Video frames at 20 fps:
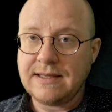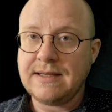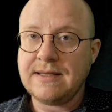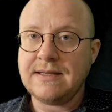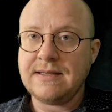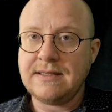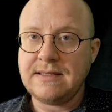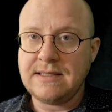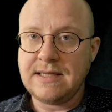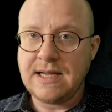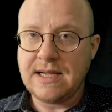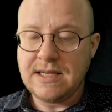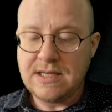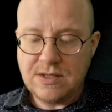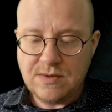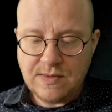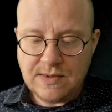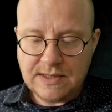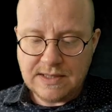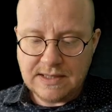
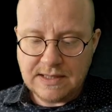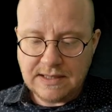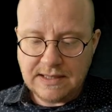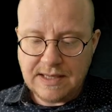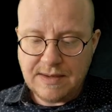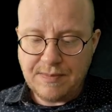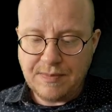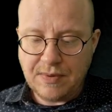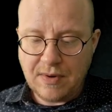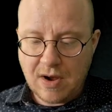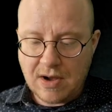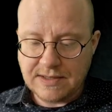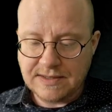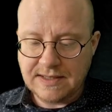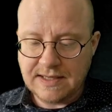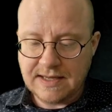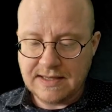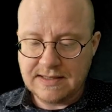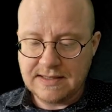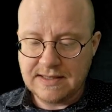continuously
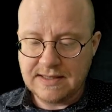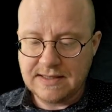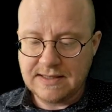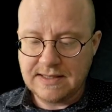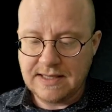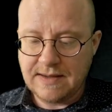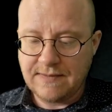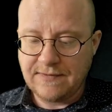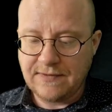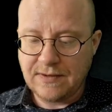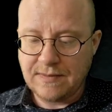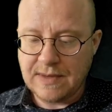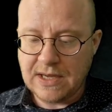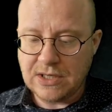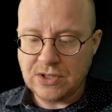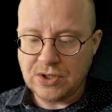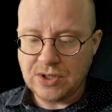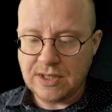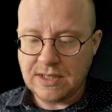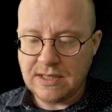processes the
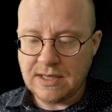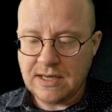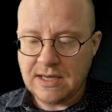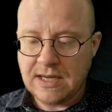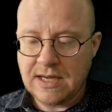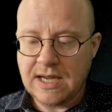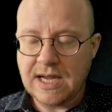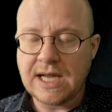information